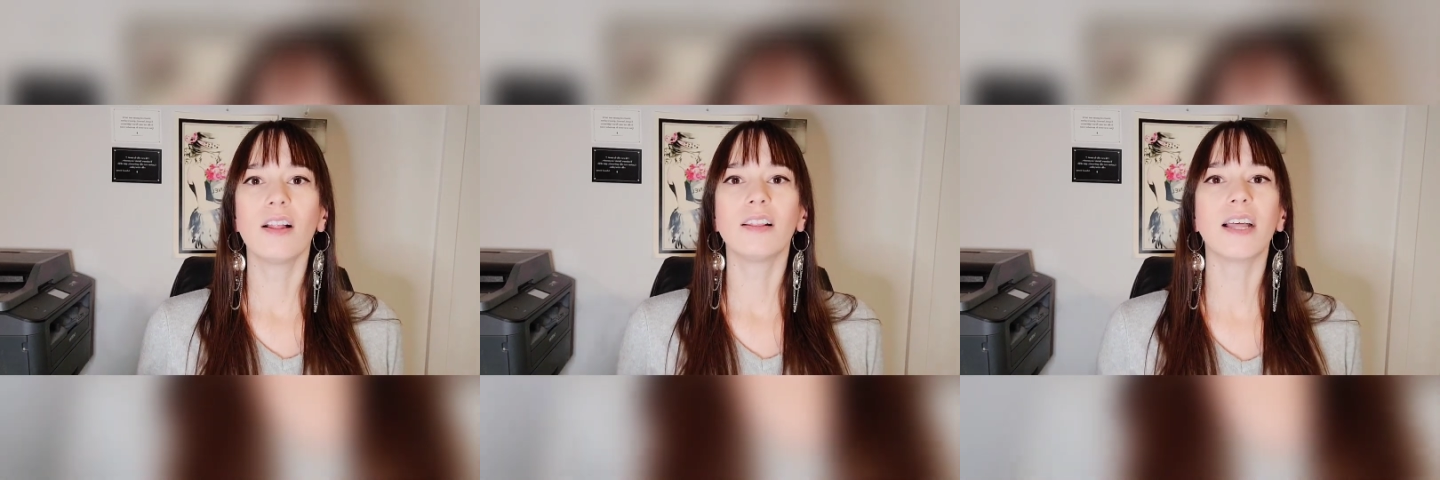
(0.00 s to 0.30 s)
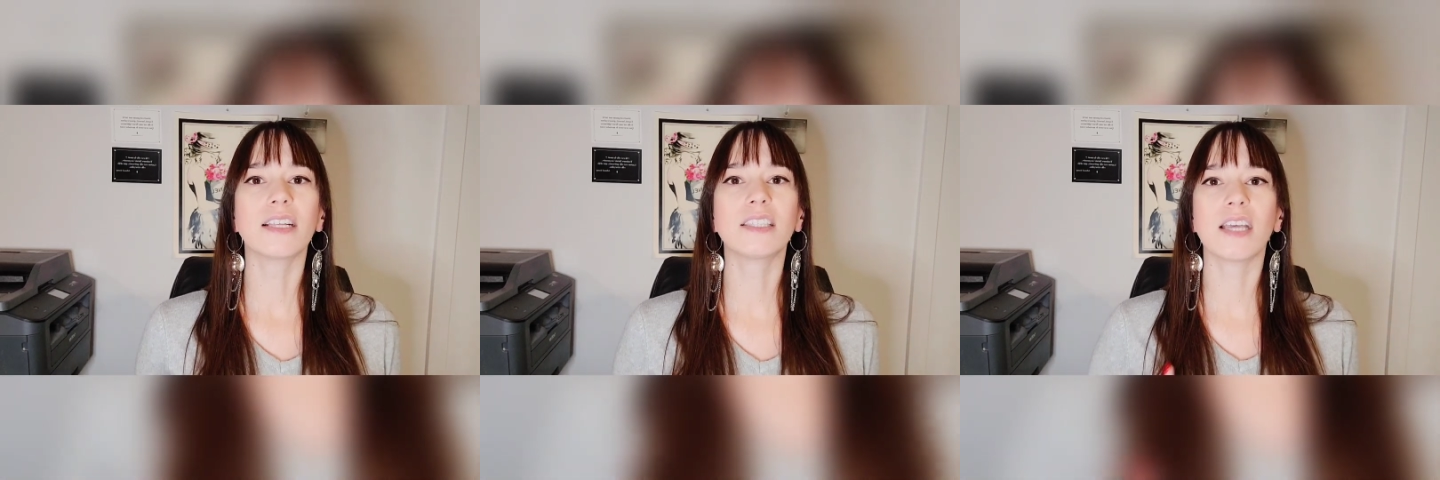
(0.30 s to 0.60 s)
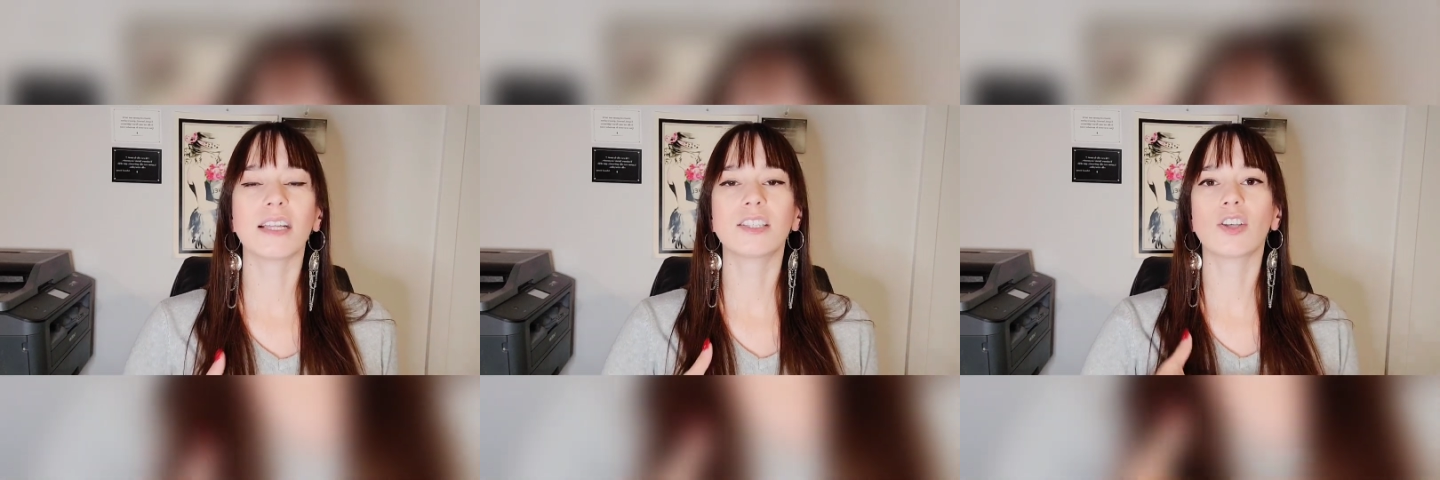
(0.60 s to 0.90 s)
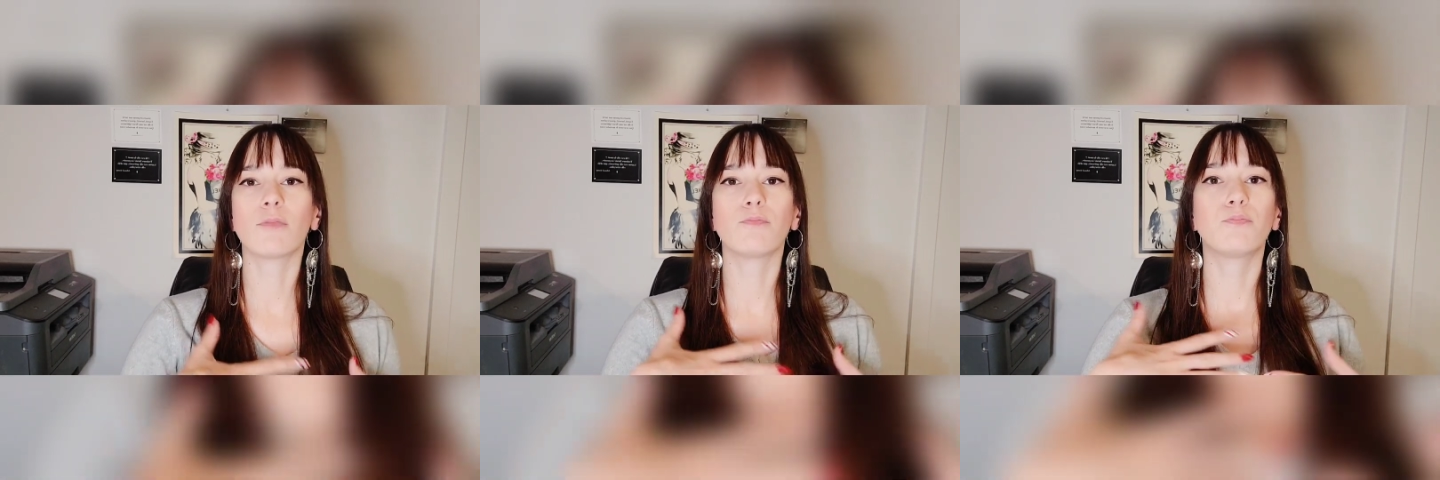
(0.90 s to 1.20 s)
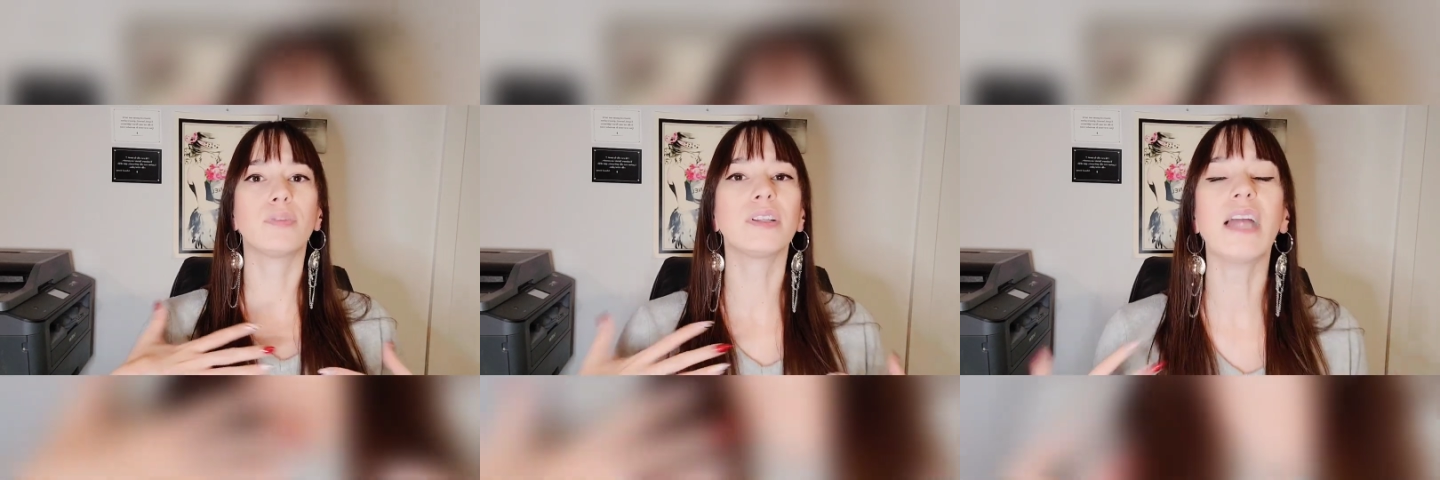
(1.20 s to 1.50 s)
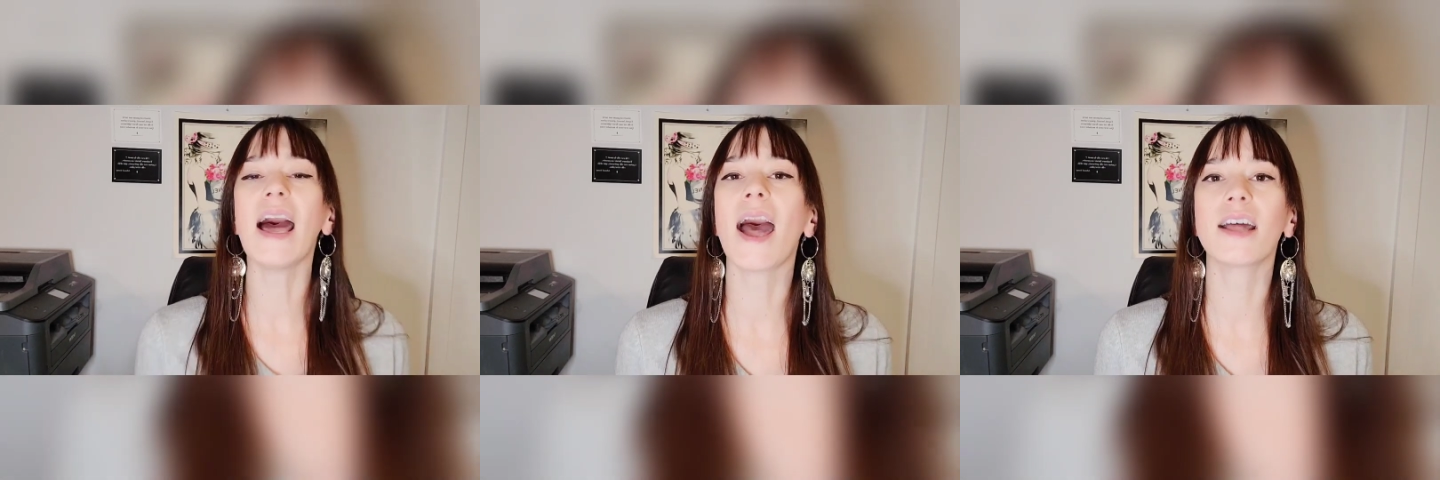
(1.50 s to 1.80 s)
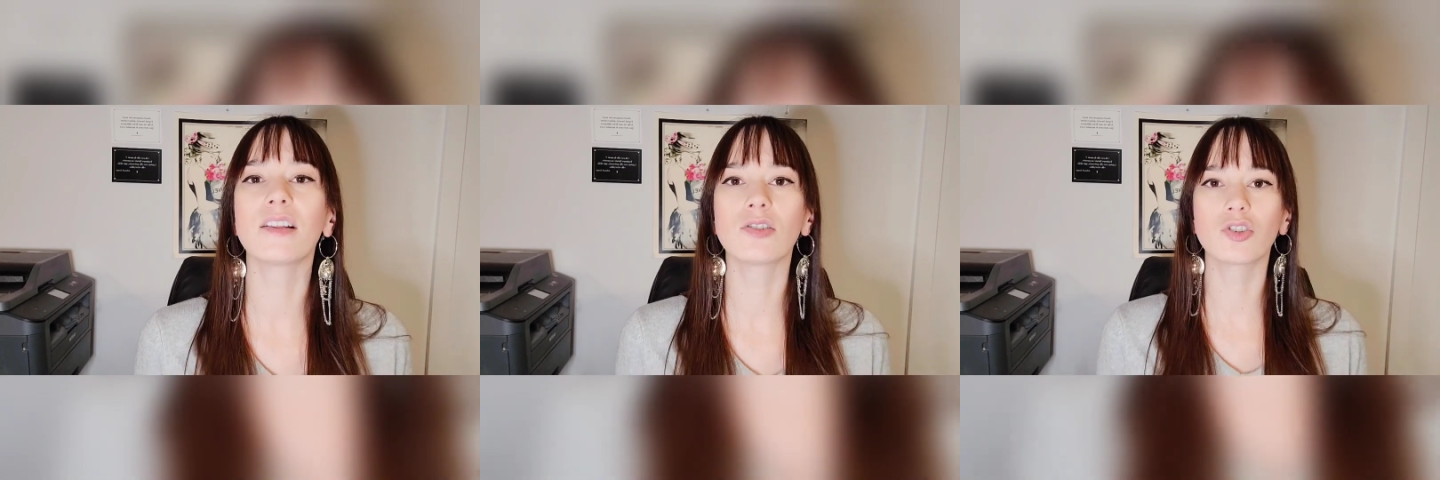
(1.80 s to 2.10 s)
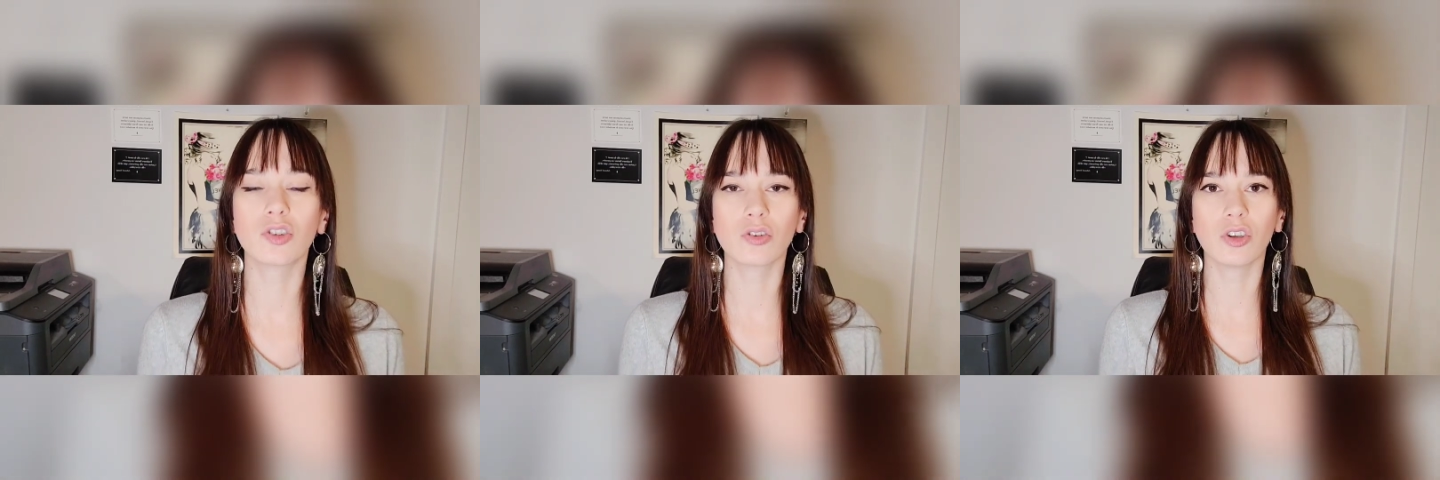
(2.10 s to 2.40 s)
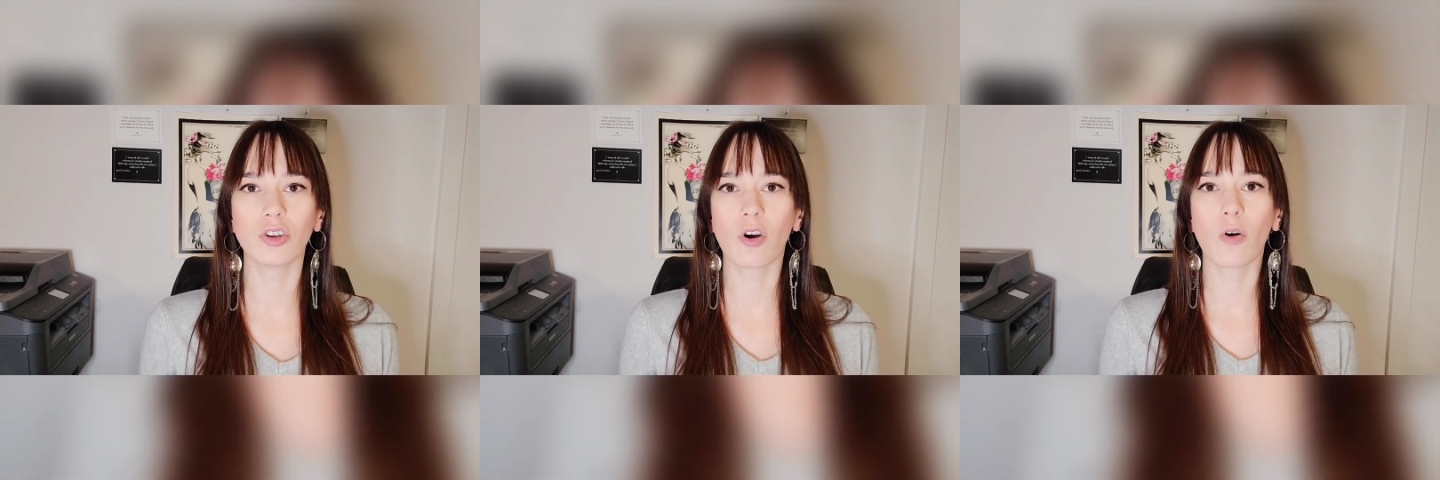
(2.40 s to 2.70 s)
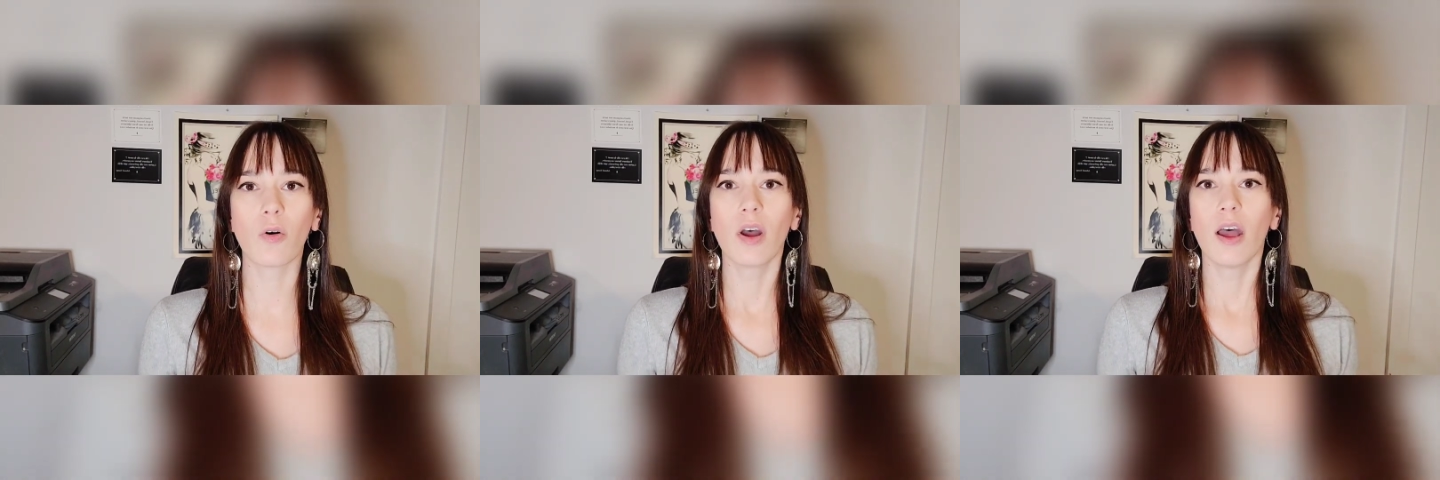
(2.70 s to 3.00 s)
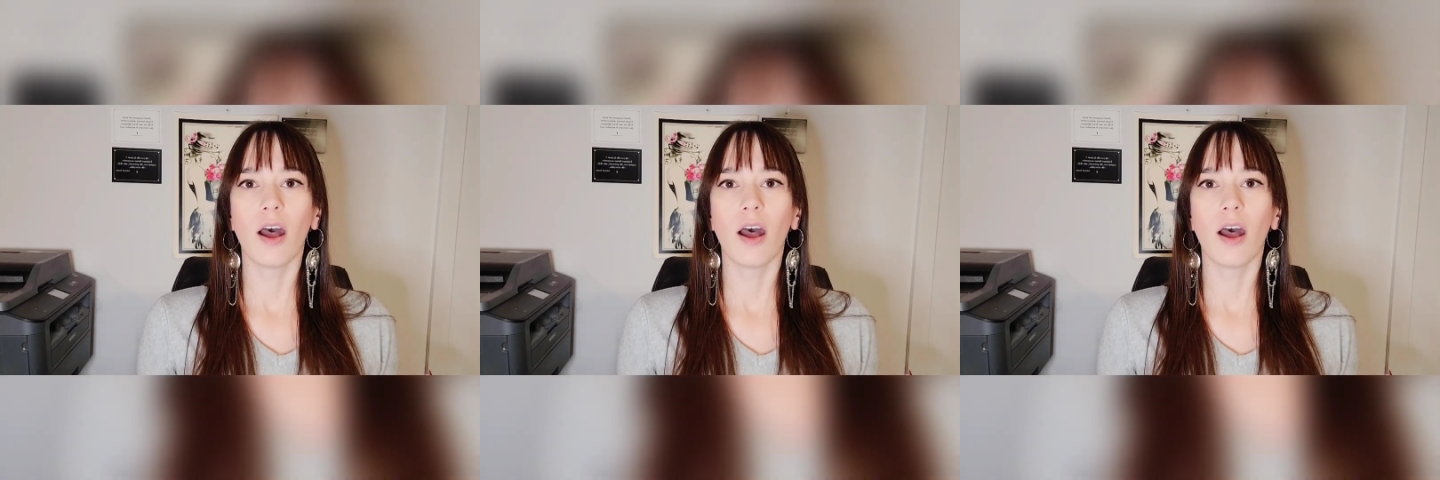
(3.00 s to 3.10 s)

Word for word: let's set some plans to, you know,